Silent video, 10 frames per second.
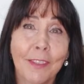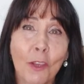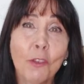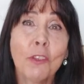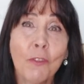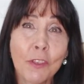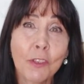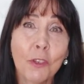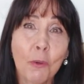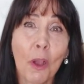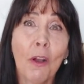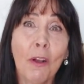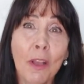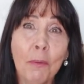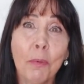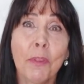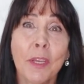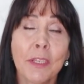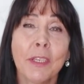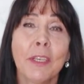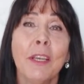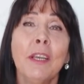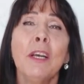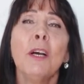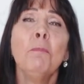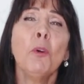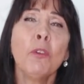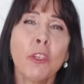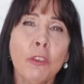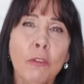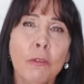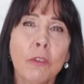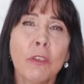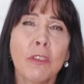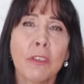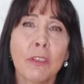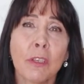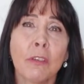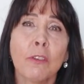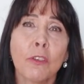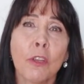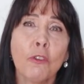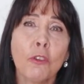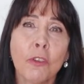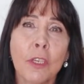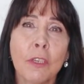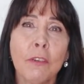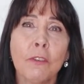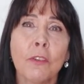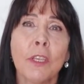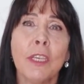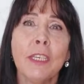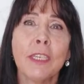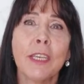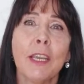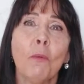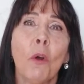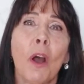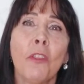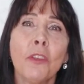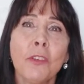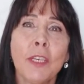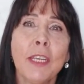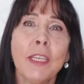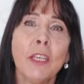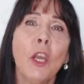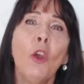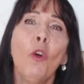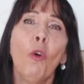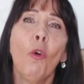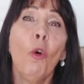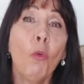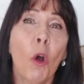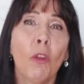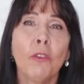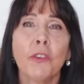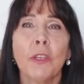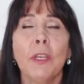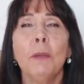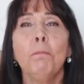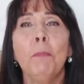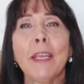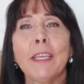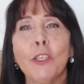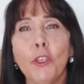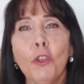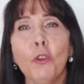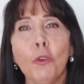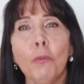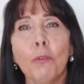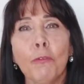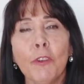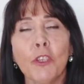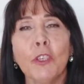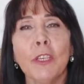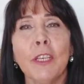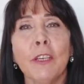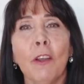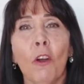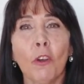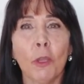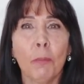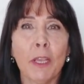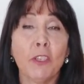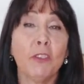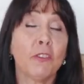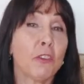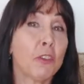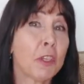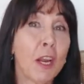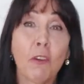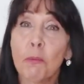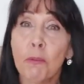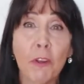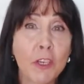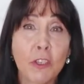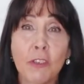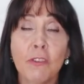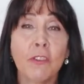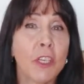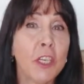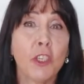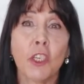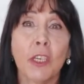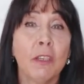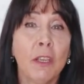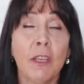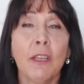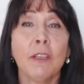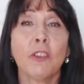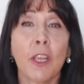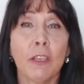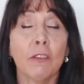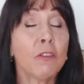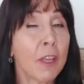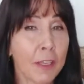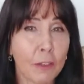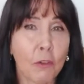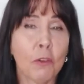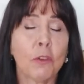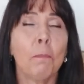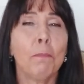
Those of us who are empathetic are more attuned to the subtle social signals that indicate what others need or want, making you proficient in occupations such as caring professions, teaching, sales, and of course,